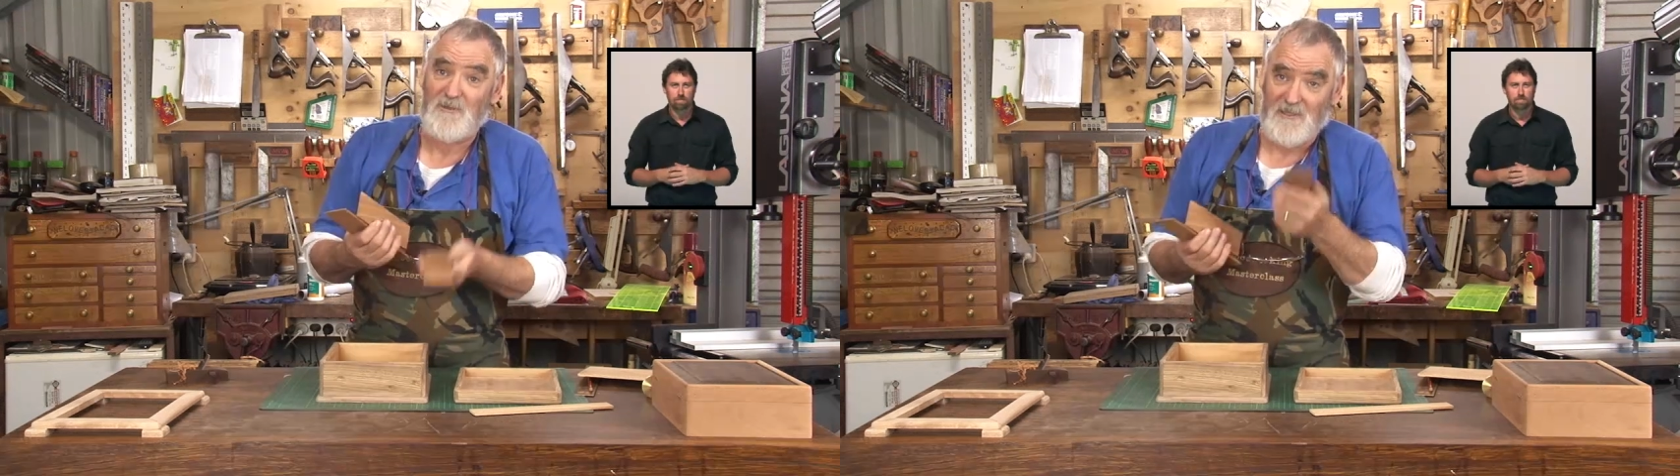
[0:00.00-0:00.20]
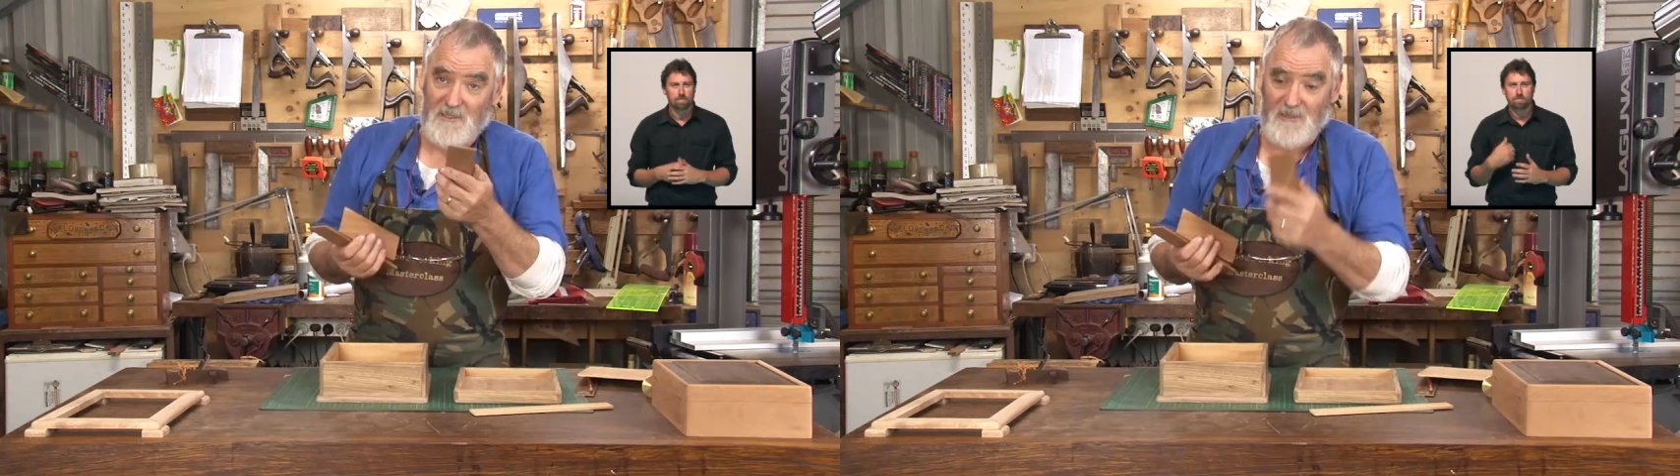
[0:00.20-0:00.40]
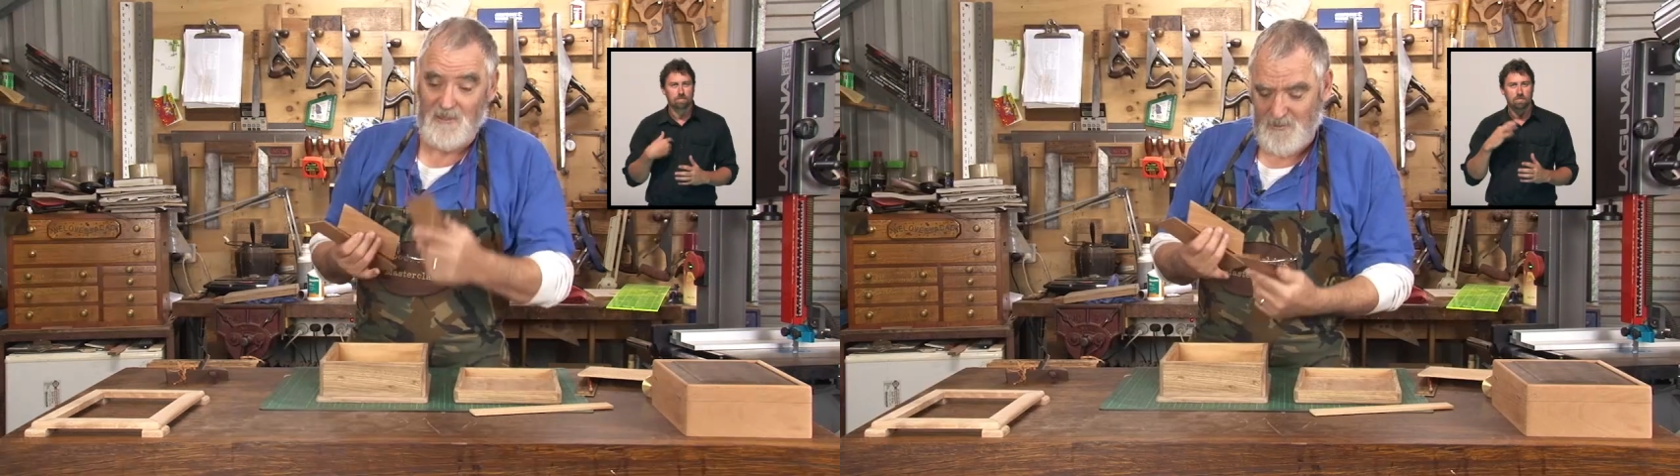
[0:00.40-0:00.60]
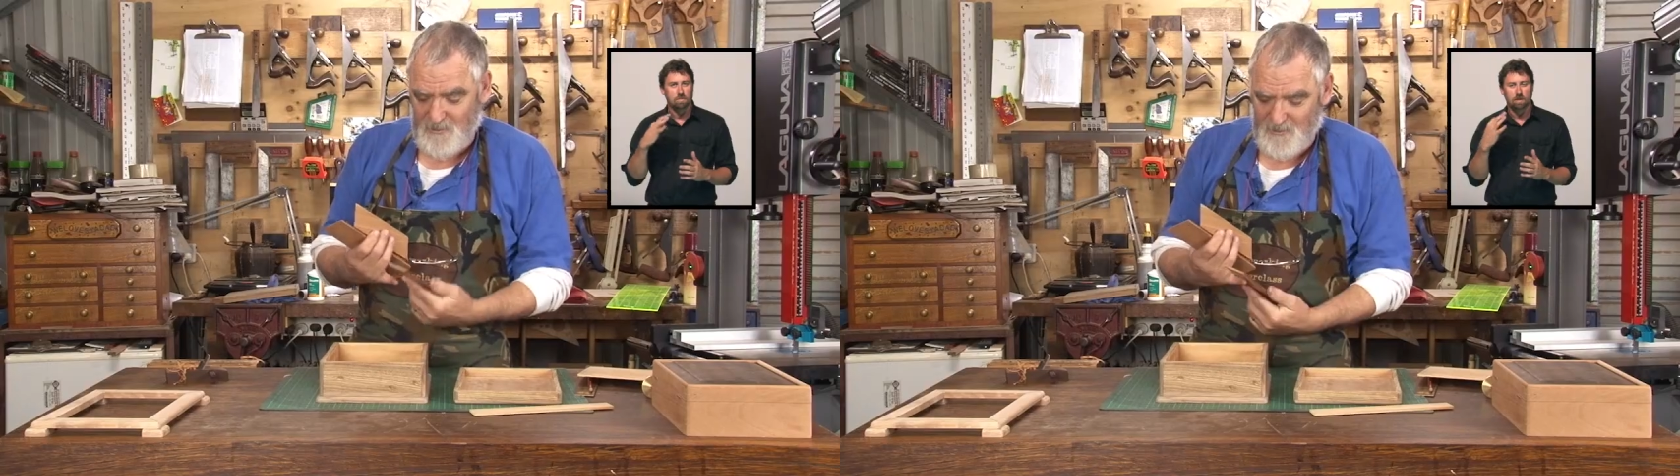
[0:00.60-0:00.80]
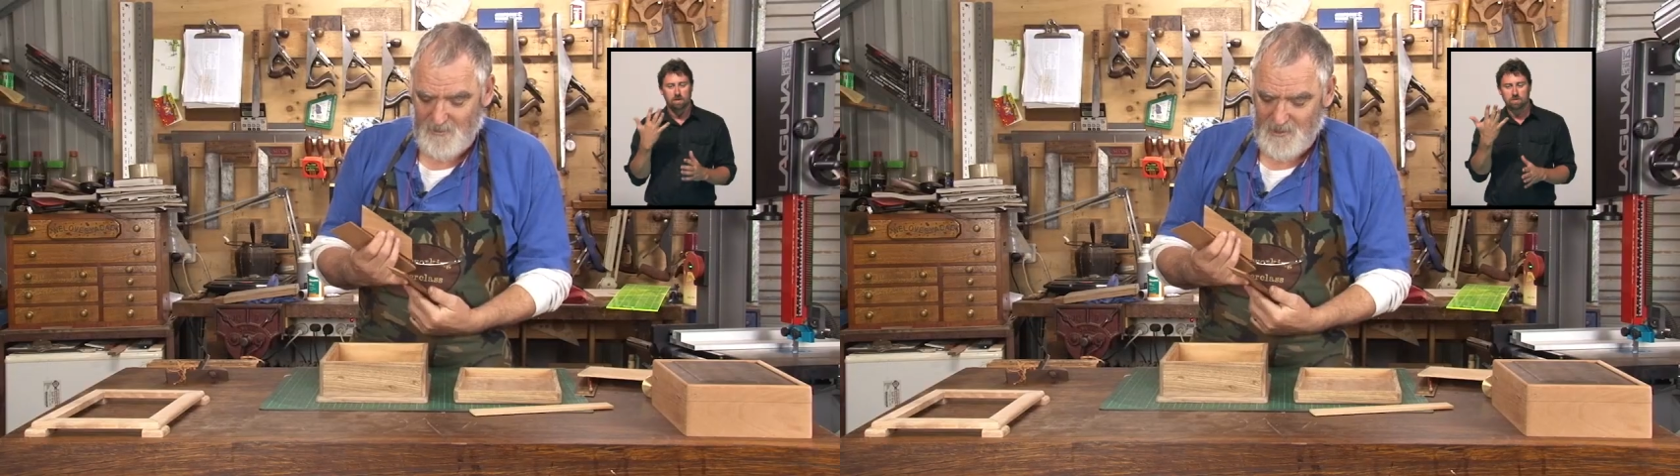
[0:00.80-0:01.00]
but I did that
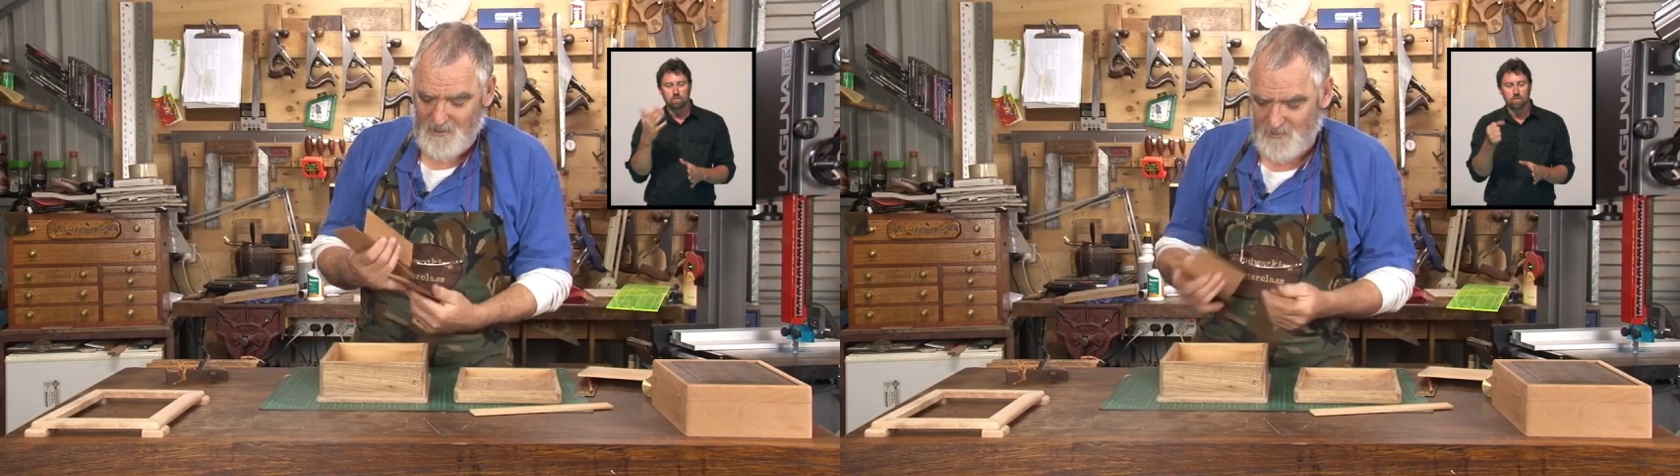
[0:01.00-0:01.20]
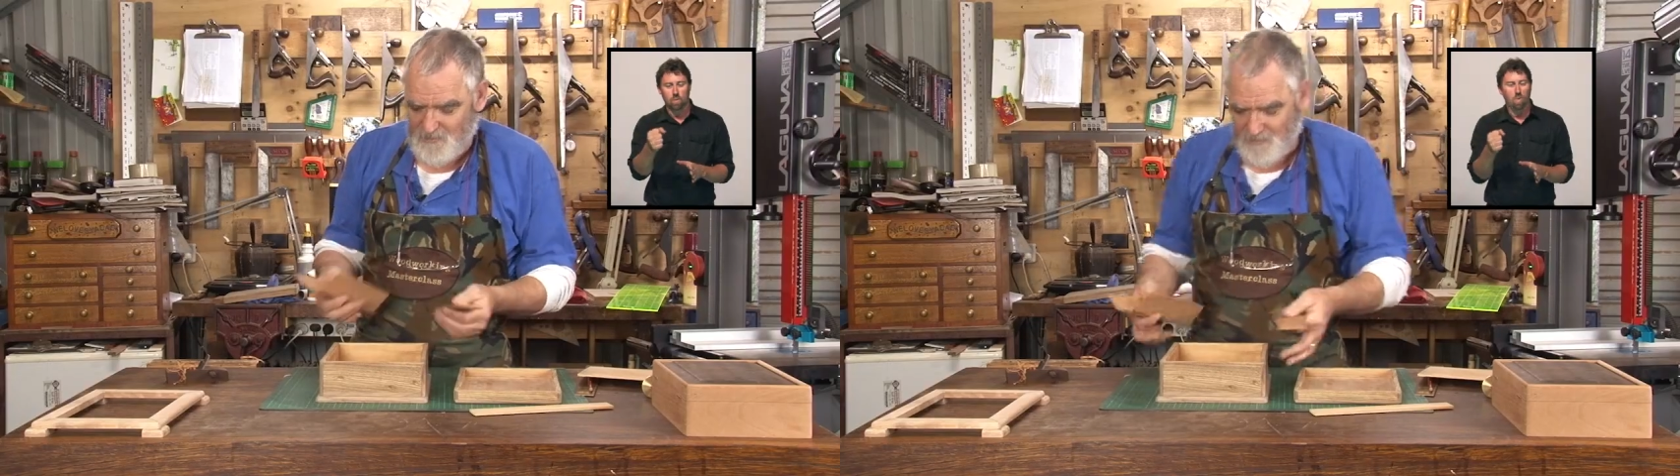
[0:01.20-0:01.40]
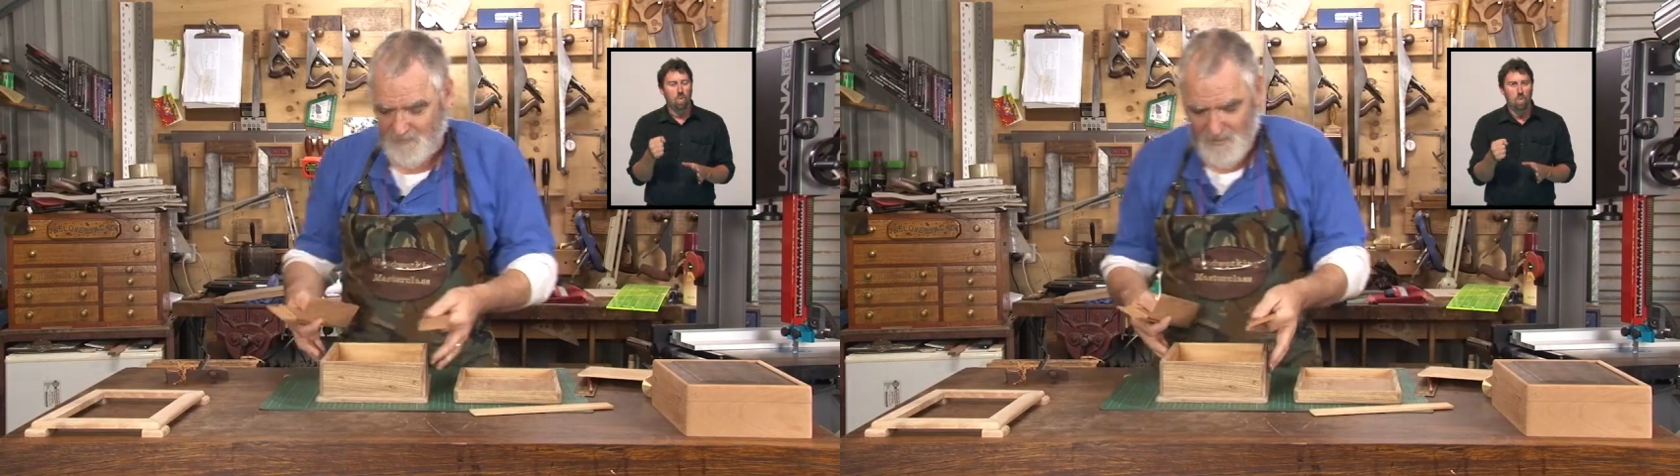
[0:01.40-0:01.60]
on a docking saw.